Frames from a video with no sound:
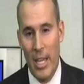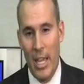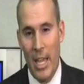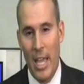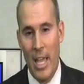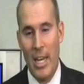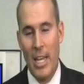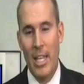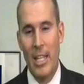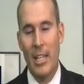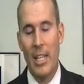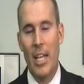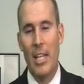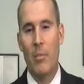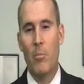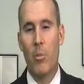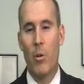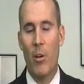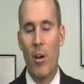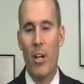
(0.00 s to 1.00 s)
And he
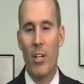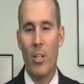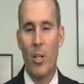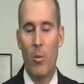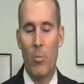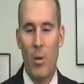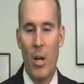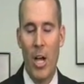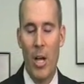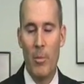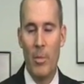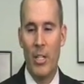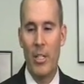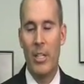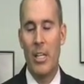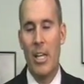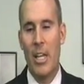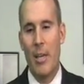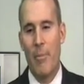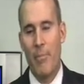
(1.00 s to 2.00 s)
let Barack Obama
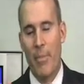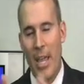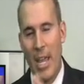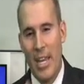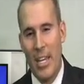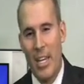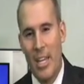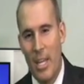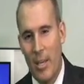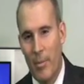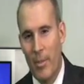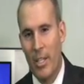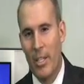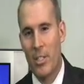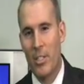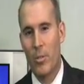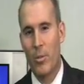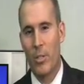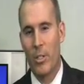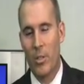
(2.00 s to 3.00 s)
paint him
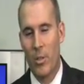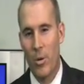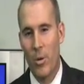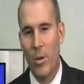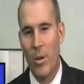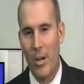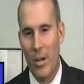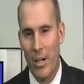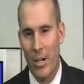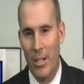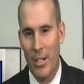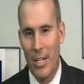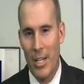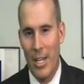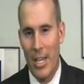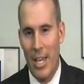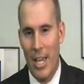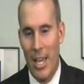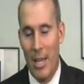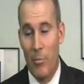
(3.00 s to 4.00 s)
into a corner
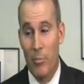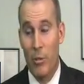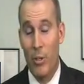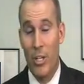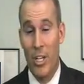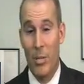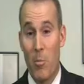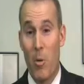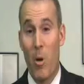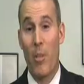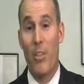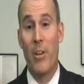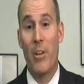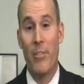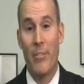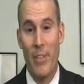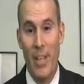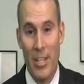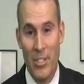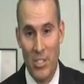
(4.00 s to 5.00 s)
and put on the
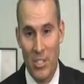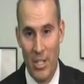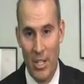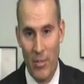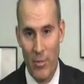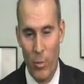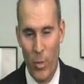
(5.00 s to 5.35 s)
defensive.